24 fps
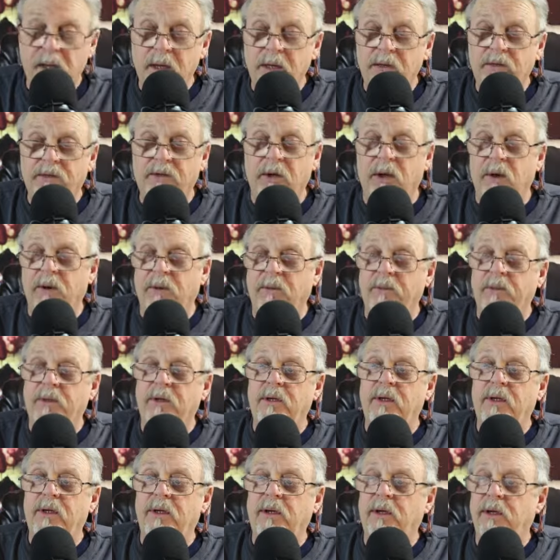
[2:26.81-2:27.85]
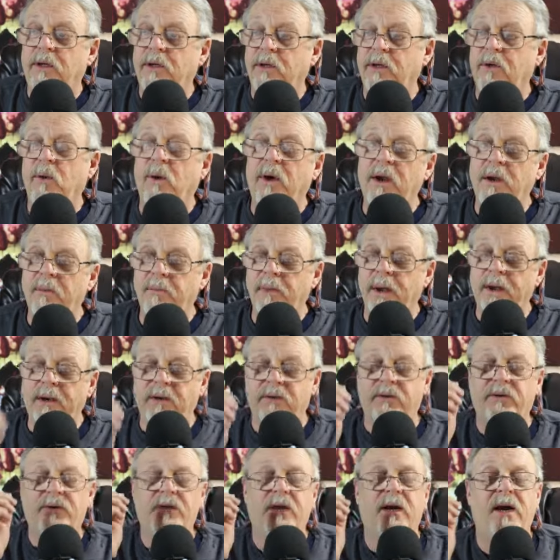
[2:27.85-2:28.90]
So you want to make
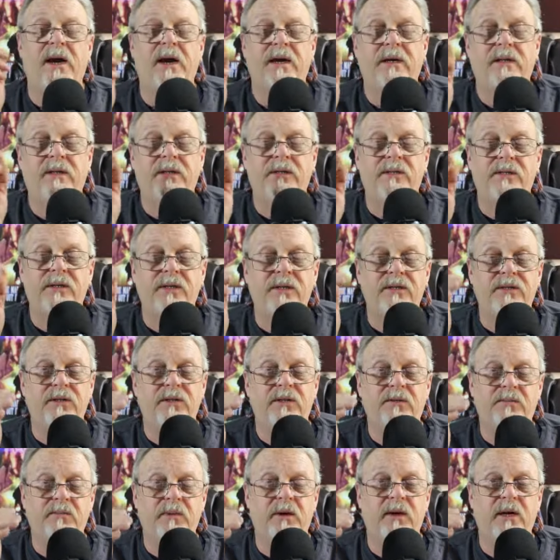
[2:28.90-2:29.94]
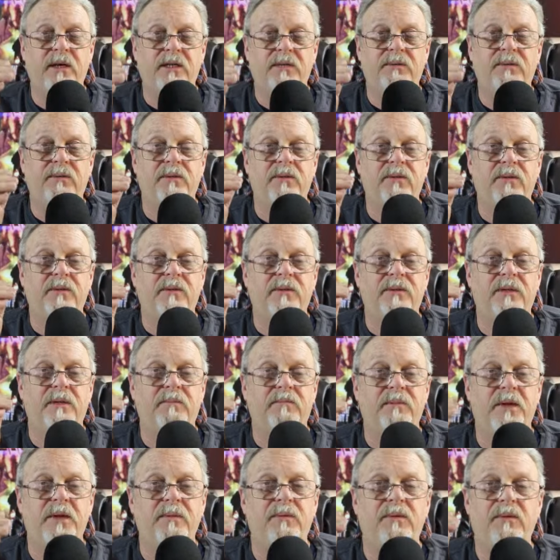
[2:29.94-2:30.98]
your title as easy as possible
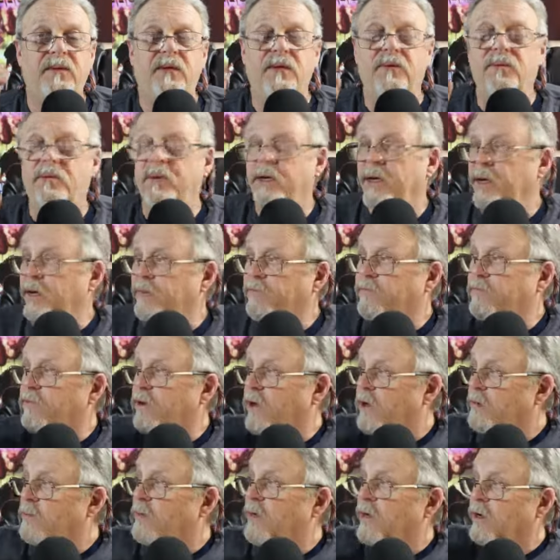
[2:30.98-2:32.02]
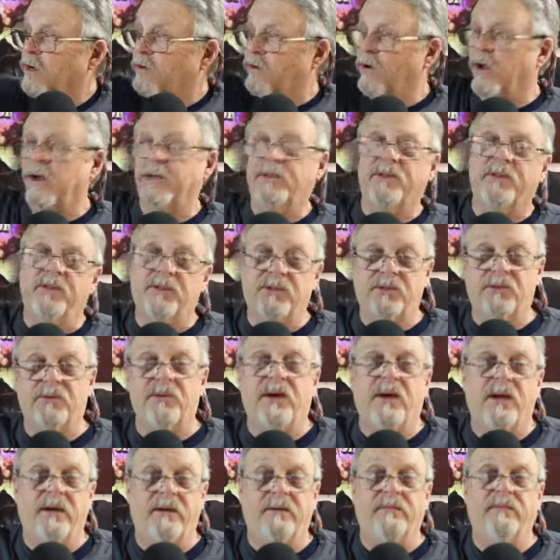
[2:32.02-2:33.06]
that people could read from across the
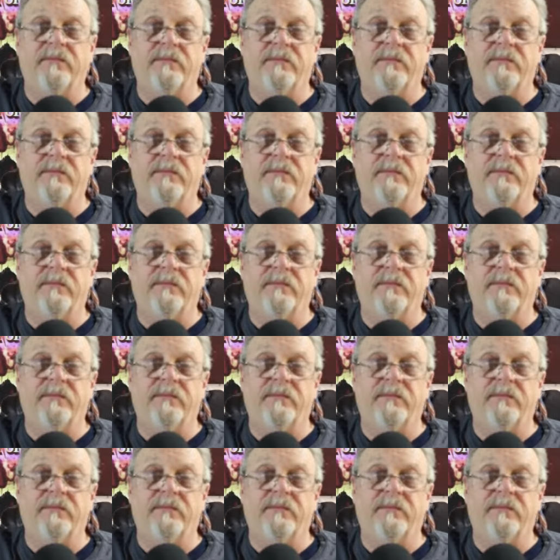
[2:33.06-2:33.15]
street.